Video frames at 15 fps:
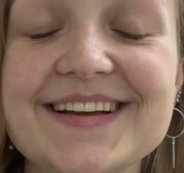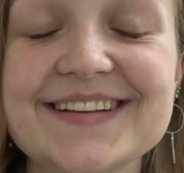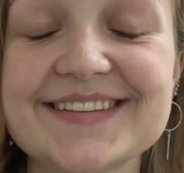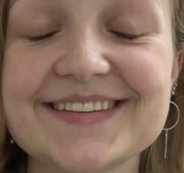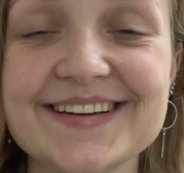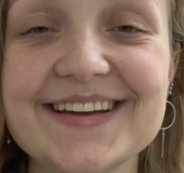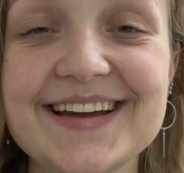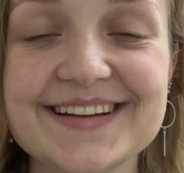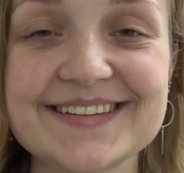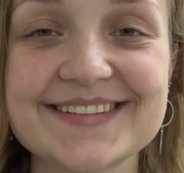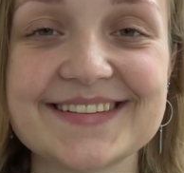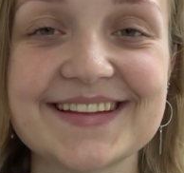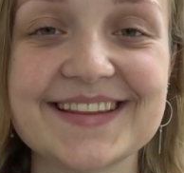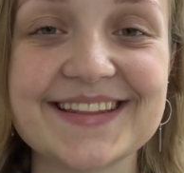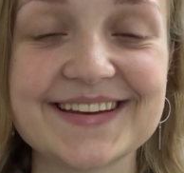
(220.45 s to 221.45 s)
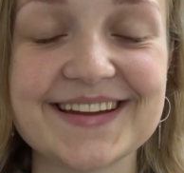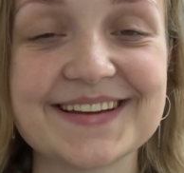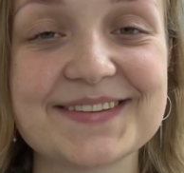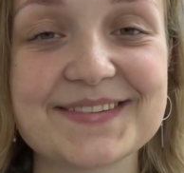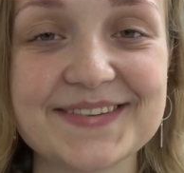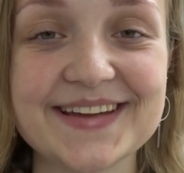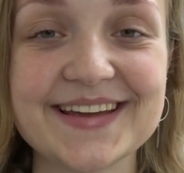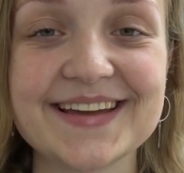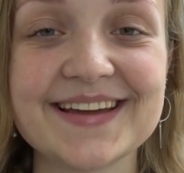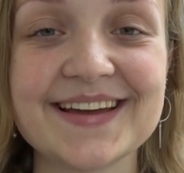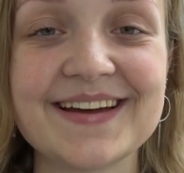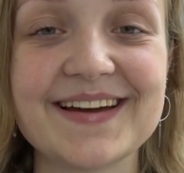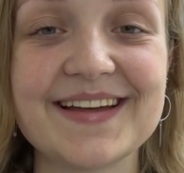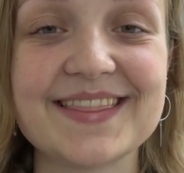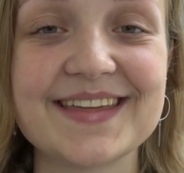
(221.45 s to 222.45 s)
So yes, the next
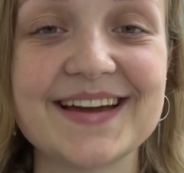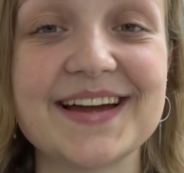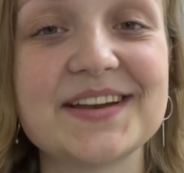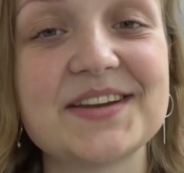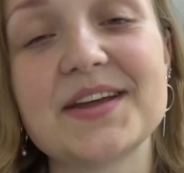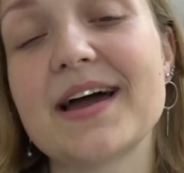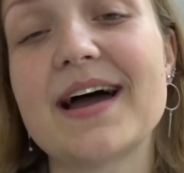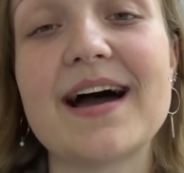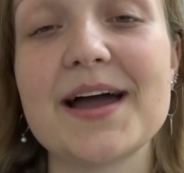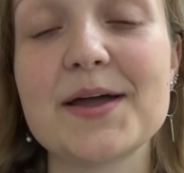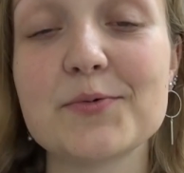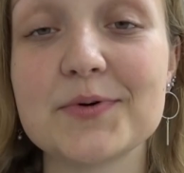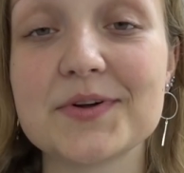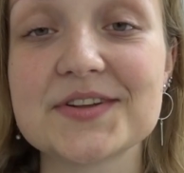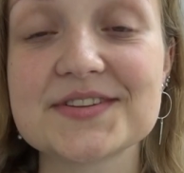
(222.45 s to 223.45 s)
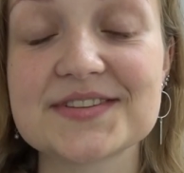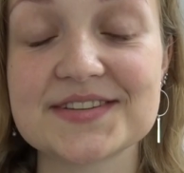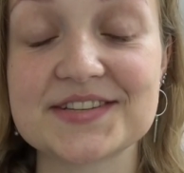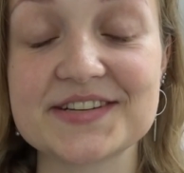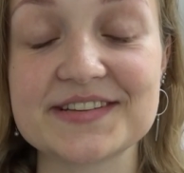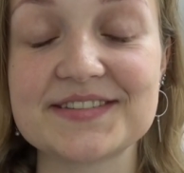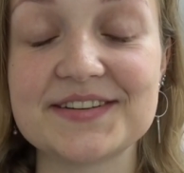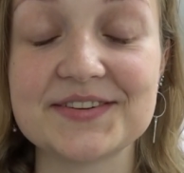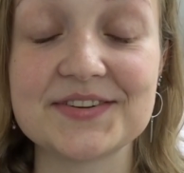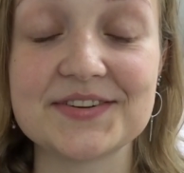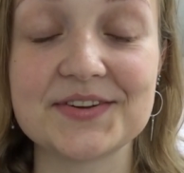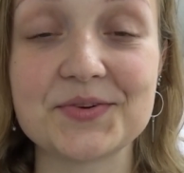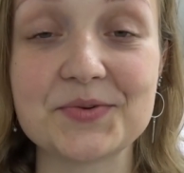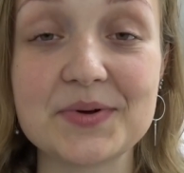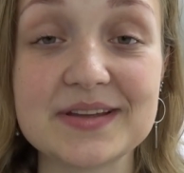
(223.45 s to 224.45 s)
thing that I would suggest you to
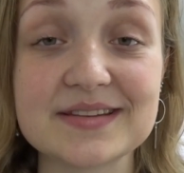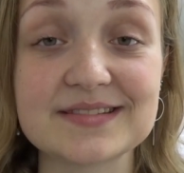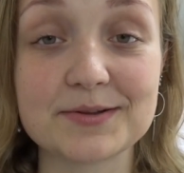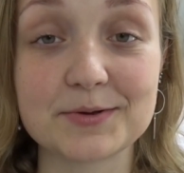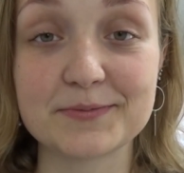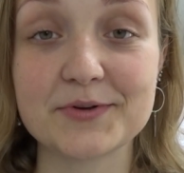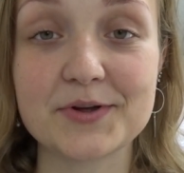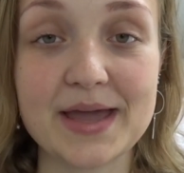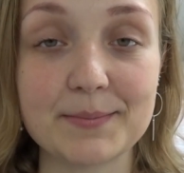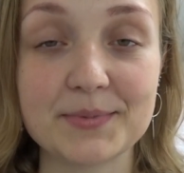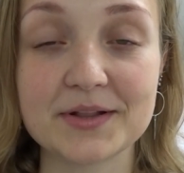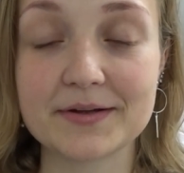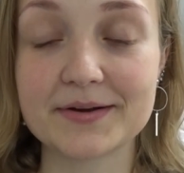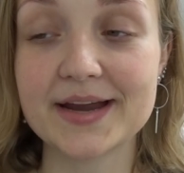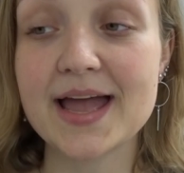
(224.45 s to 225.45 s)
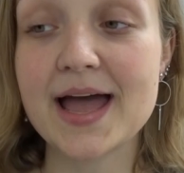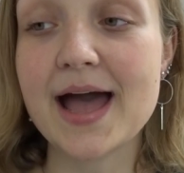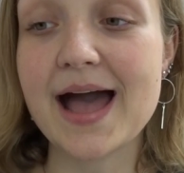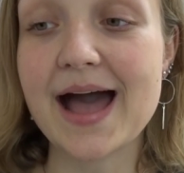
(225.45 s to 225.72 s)
do is learn vocabulary.